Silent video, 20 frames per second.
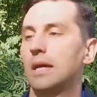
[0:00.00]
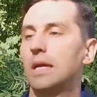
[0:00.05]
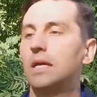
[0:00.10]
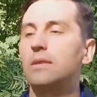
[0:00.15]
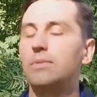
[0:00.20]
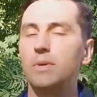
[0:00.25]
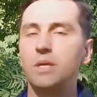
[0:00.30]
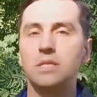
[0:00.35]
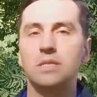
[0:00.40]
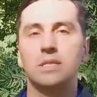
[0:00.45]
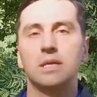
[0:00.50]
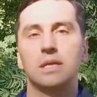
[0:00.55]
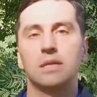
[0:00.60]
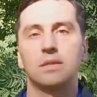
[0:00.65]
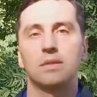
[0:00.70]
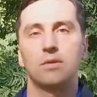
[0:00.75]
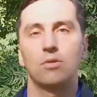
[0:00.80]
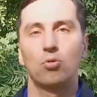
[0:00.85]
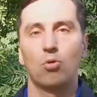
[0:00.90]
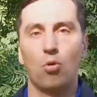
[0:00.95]
it means
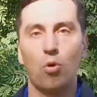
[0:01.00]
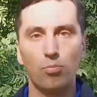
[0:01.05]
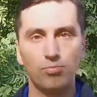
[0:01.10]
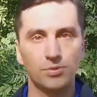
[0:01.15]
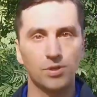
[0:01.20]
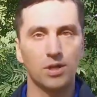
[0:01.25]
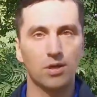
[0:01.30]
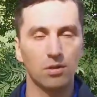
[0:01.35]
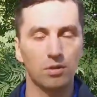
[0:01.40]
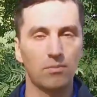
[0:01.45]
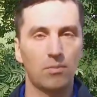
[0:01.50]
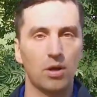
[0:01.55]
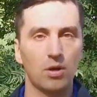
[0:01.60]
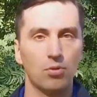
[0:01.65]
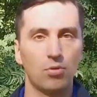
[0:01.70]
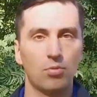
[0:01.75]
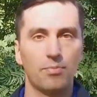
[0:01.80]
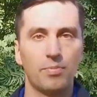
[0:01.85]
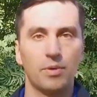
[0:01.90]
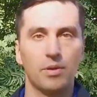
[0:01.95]
that your optical
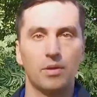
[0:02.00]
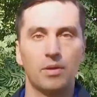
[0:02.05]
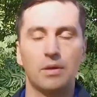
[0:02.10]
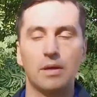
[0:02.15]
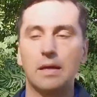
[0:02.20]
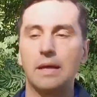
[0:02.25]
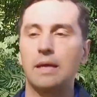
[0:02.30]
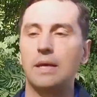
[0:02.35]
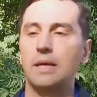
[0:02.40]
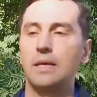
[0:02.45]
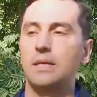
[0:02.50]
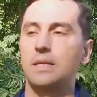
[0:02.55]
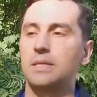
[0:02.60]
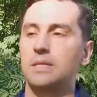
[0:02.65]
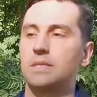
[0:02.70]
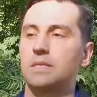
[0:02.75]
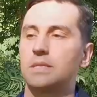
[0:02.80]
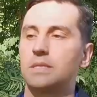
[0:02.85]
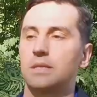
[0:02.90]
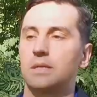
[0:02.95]
myopia
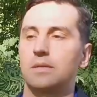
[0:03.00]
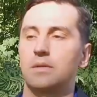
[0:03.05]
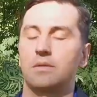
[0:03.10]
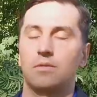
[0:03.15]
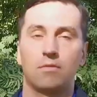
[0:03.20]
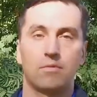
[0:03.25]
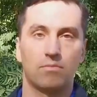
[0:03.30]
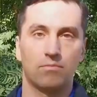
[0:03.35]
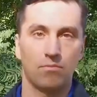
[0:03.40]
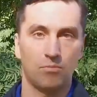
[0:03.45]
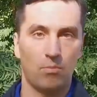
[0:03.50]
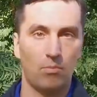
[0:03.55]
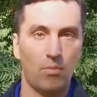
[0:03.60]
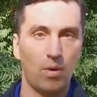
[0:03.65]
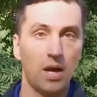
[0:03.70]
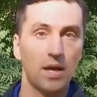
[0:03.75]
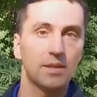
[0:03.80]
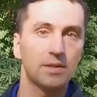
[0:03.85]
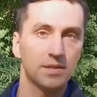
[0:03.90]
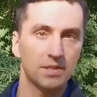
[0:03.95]
is uh,
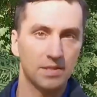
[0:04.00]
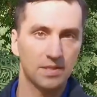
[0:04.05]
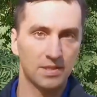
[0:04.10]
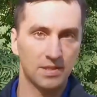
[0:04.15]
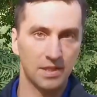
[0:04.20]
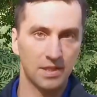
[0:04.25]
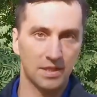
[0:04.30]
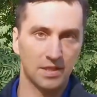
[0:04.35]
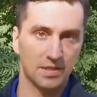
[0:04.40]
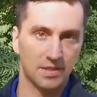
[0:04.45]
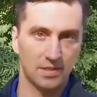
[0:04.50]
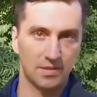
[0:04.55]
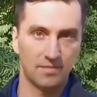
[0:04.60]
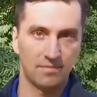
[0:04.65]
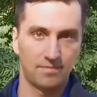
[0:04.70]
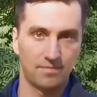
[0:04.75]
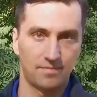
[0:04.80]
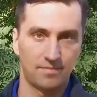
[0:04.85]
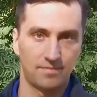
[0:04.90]
minus six